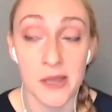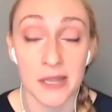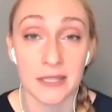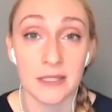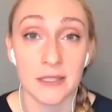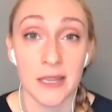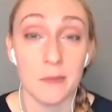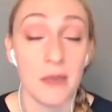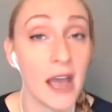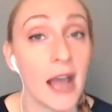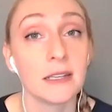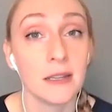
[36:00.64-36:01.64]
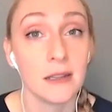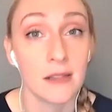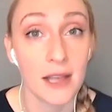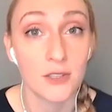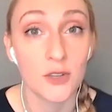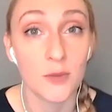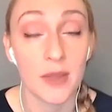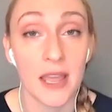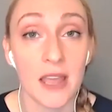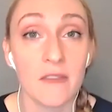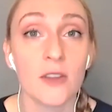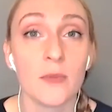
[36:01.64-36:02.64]
it's impacting classroom
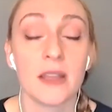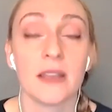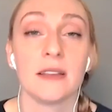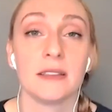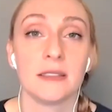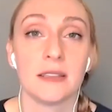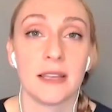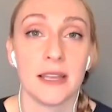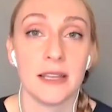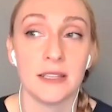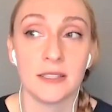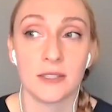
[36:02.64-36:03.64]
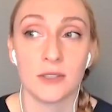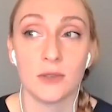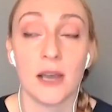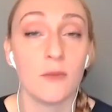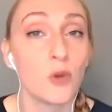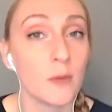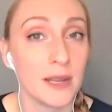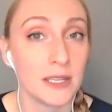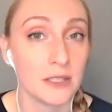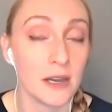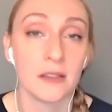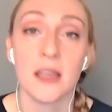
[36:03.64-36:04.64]
behavior, because the kids who have poor
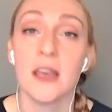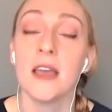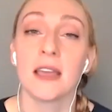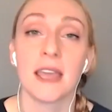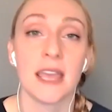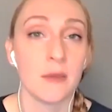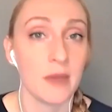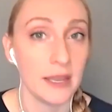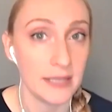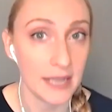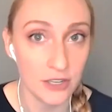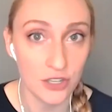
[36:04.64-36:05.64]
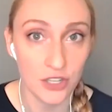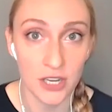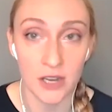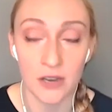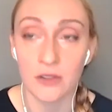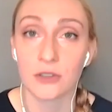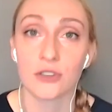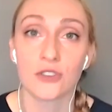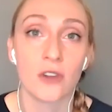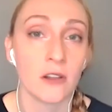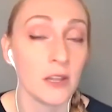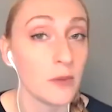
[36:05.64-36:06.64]
mental health can't pay attention, they're
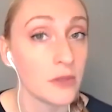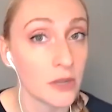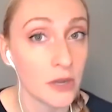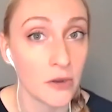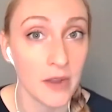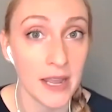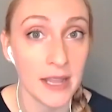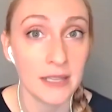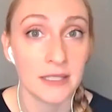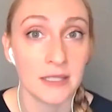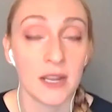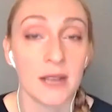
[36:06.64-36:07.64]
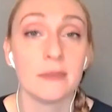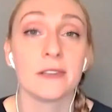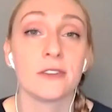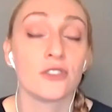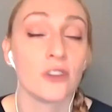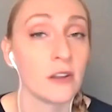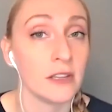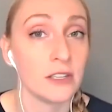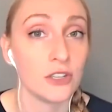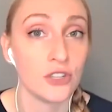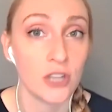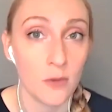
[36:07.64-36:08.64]
struggling with their grades, sometimes they're
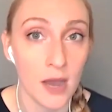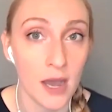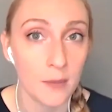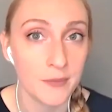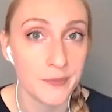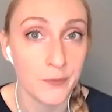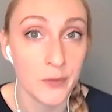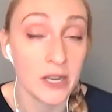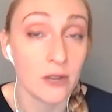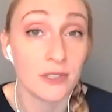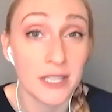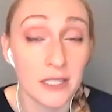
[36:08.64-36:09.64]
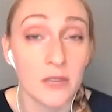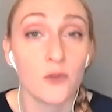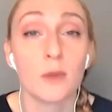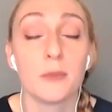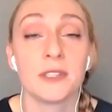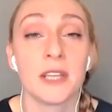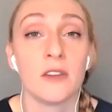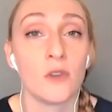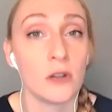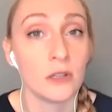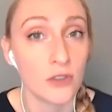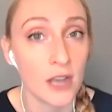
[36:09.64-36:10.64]
struggling to show up. We know sixty-four percent
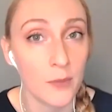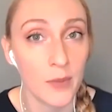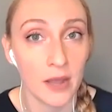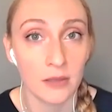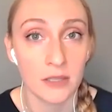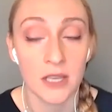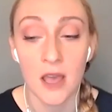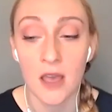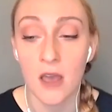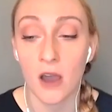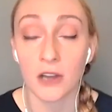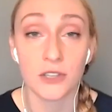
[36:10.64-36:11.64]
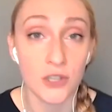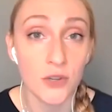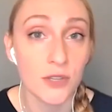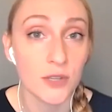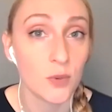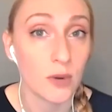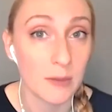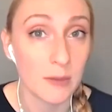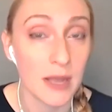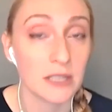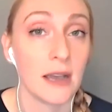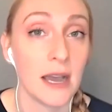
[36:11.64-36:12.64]
of all dropouts are due to poor
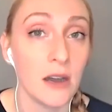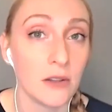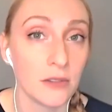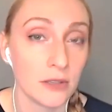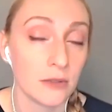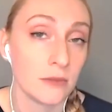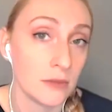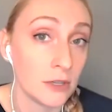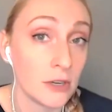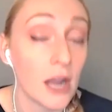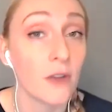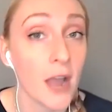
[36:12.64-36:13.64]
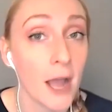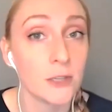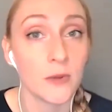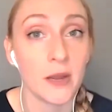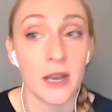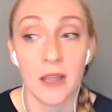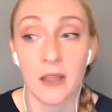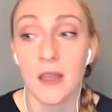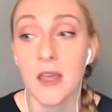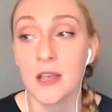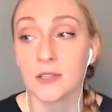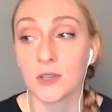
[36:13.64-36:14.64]
mental health, they're not
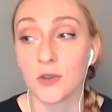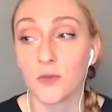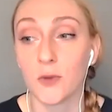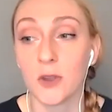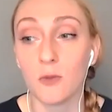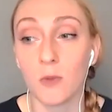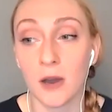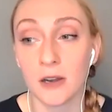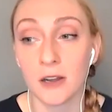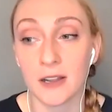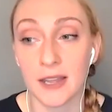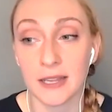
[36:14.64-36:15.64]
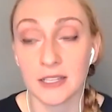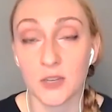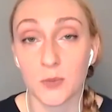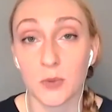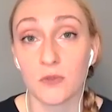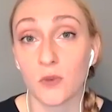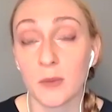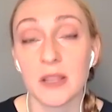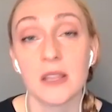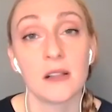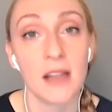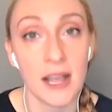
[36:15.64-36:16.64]
graduating. So if we want our kids to perform
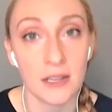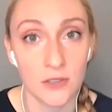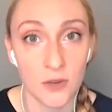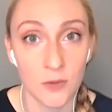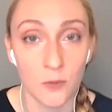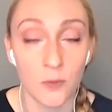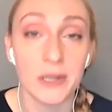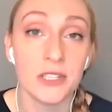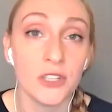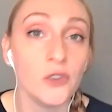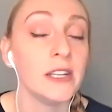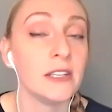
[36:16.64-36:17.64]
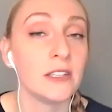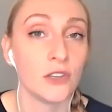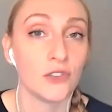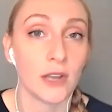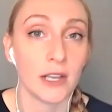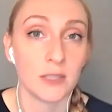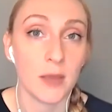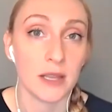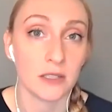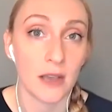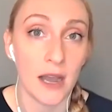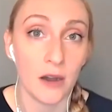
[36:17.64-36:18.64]
in the classroom, we do need to address
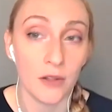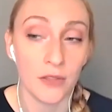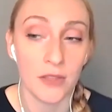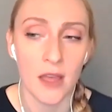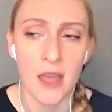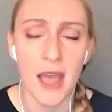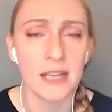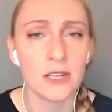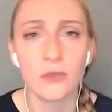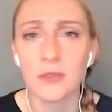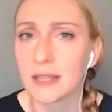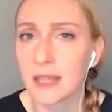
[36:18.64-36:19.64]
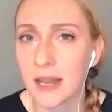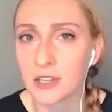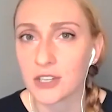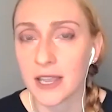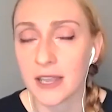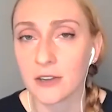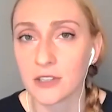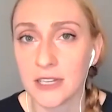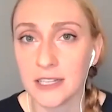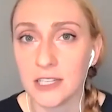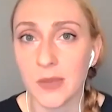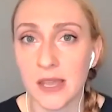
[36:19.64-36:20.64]
mental health. I don't think that educators
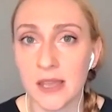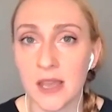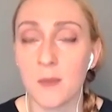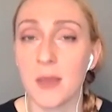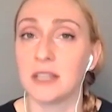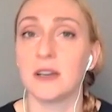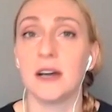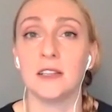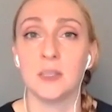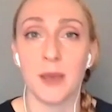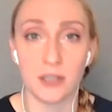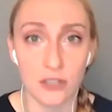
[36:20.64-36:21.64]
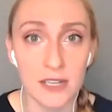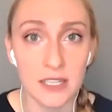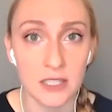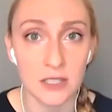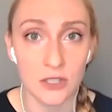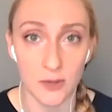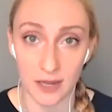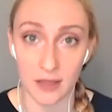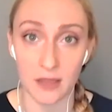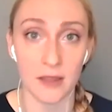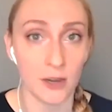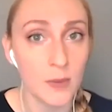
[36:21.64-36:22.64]
need to be a mental health specialist and
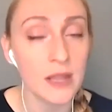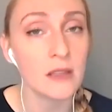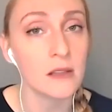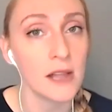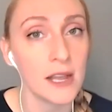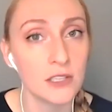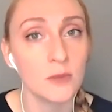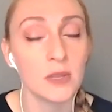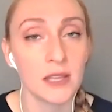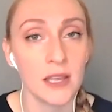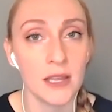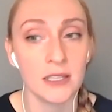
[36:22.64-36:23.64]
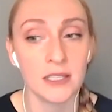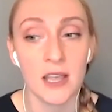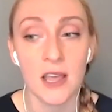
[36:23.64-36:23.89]
doing therapy in the classroom with kids,